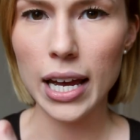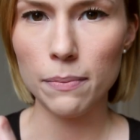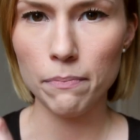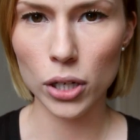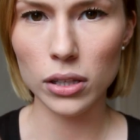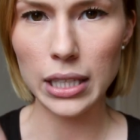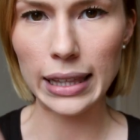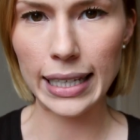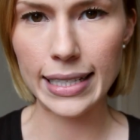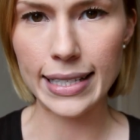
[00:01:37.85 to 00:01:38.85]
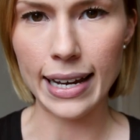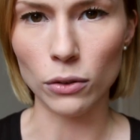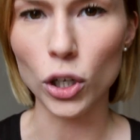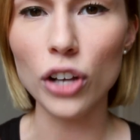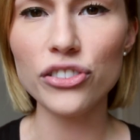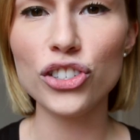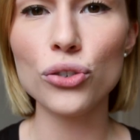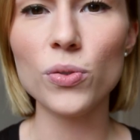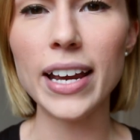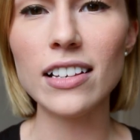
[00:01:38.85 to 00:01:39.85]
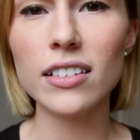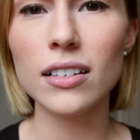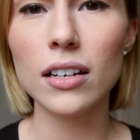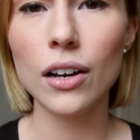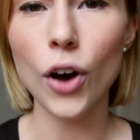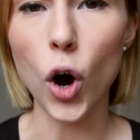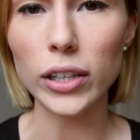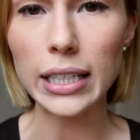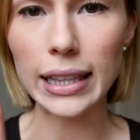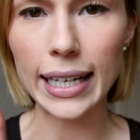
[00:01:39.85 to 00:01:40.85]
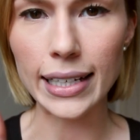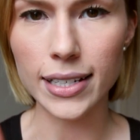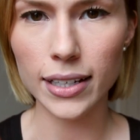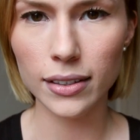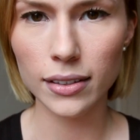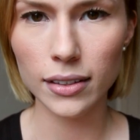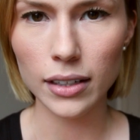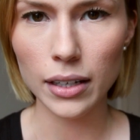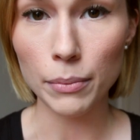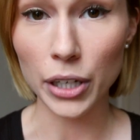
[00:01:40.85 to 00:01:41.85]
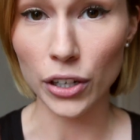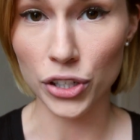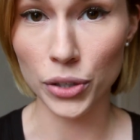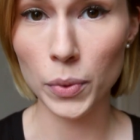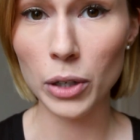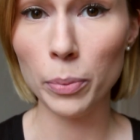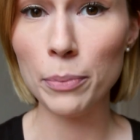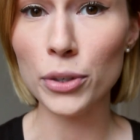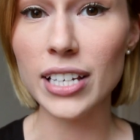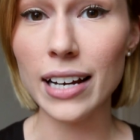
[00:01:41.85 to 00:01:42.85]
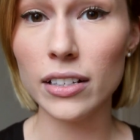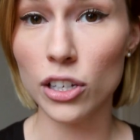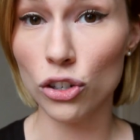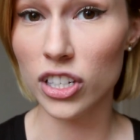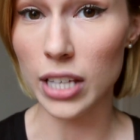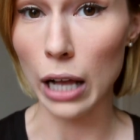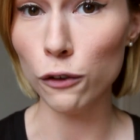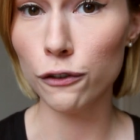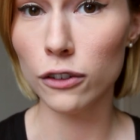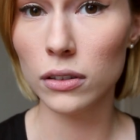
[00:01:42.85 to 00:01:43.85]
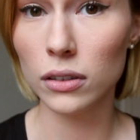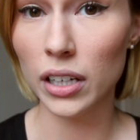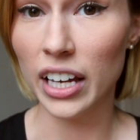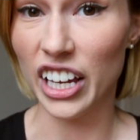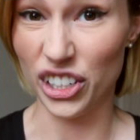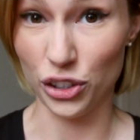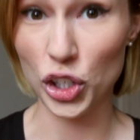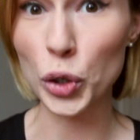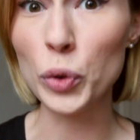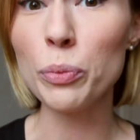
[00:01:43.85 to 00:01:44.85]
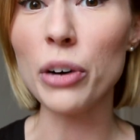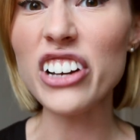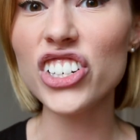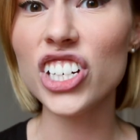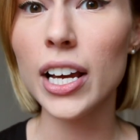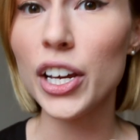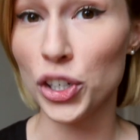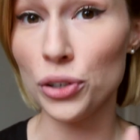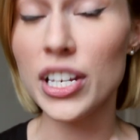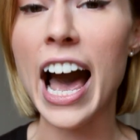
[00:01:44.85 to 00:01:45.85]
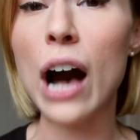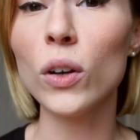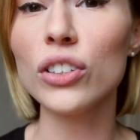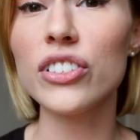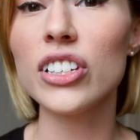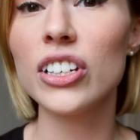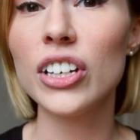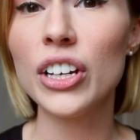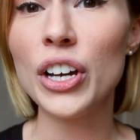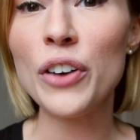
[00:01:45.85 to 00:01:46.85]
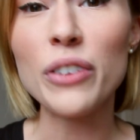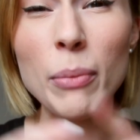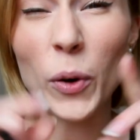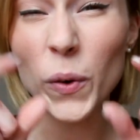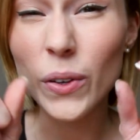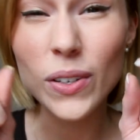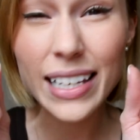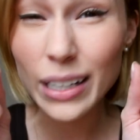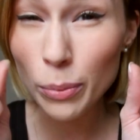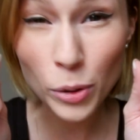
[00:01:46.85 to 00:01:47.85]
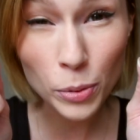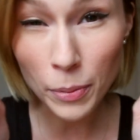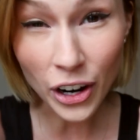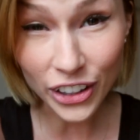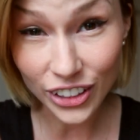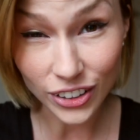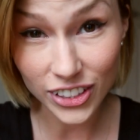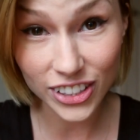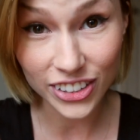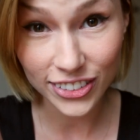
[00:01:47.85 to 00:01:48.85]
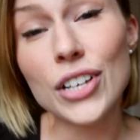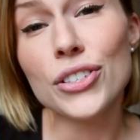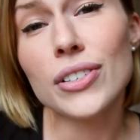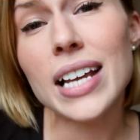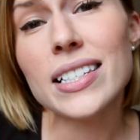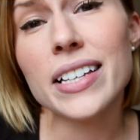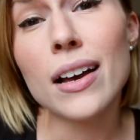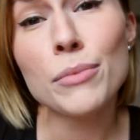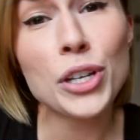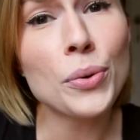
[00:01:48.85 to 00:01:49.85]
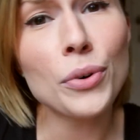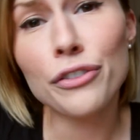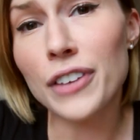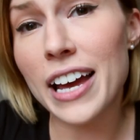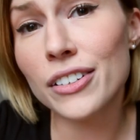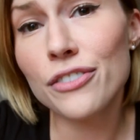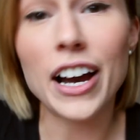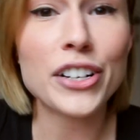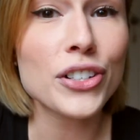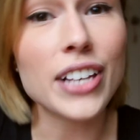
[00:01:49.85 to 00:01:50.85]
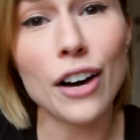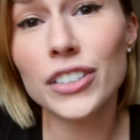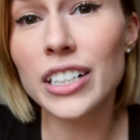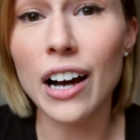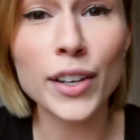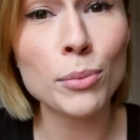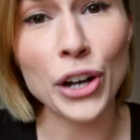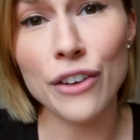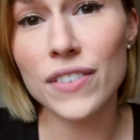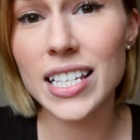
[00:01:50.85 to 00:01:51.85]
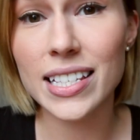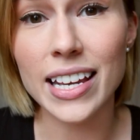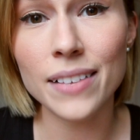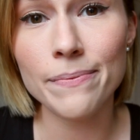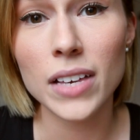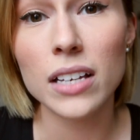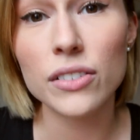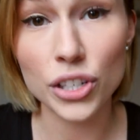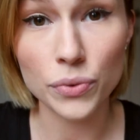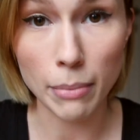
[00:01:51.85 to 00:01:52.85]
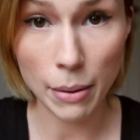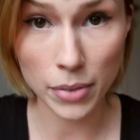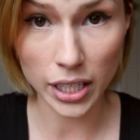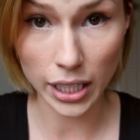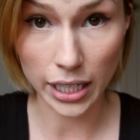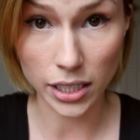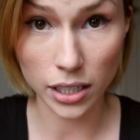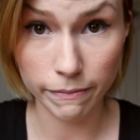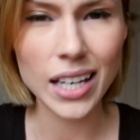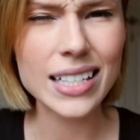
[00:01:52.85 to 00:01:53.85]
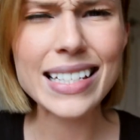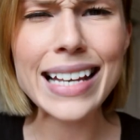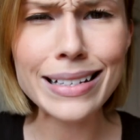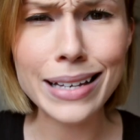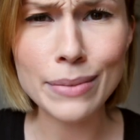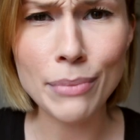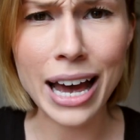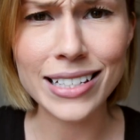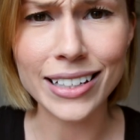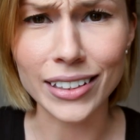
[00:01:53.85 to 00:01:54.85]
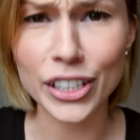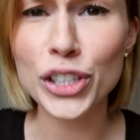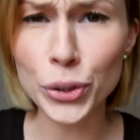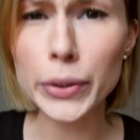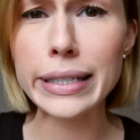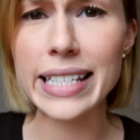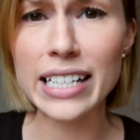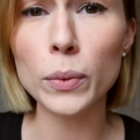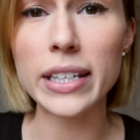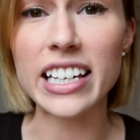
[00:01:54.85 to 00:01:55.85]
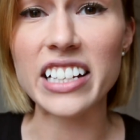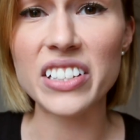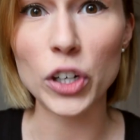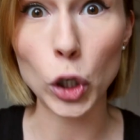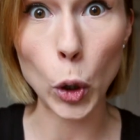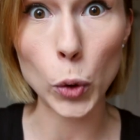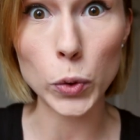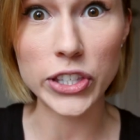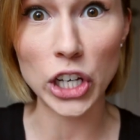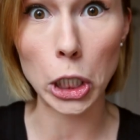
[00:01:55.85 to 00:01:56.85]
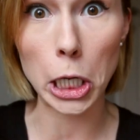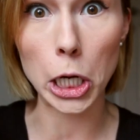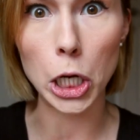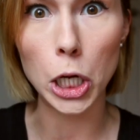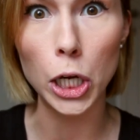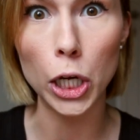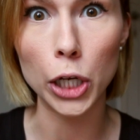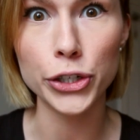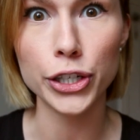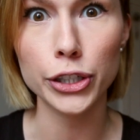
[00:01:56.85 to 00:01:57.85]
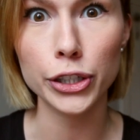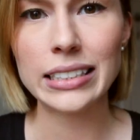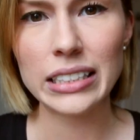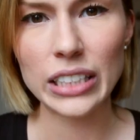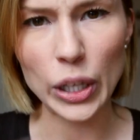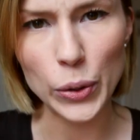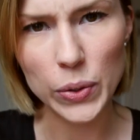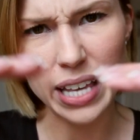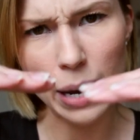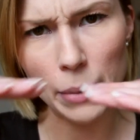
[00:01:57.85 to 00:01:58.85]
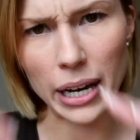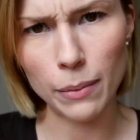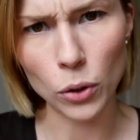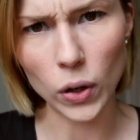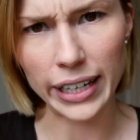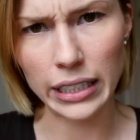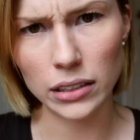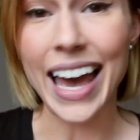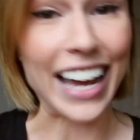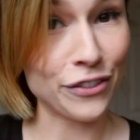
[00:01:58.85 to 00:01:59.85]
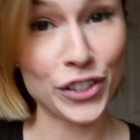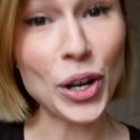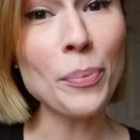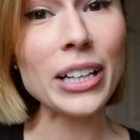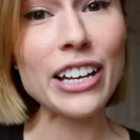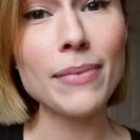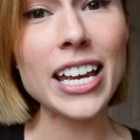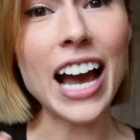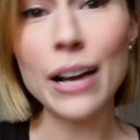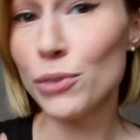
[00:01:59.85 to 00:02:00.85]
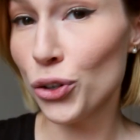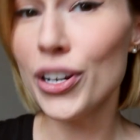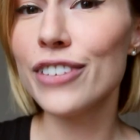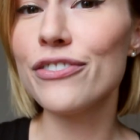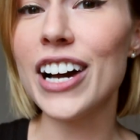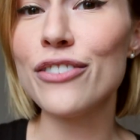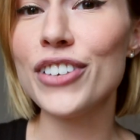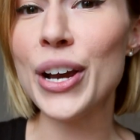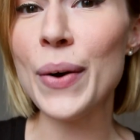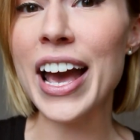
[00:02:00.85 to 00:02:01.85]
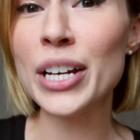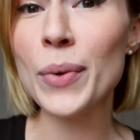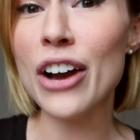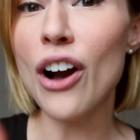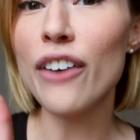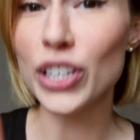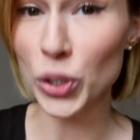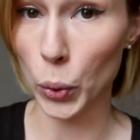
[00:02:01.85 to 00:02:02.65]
and put the lid down. Concentrate on the lid, because you will be protecting yourself, your toothbrush, your towels, from all those little poo-poo particles. So next time you or a friend find yourself in an argument over the seat, just remember the lid. Seat doesn't matter. You can deal with it. Close the lid. Close that bad boy. And if you don't believe me, I'm sure you can find the video anywhere of the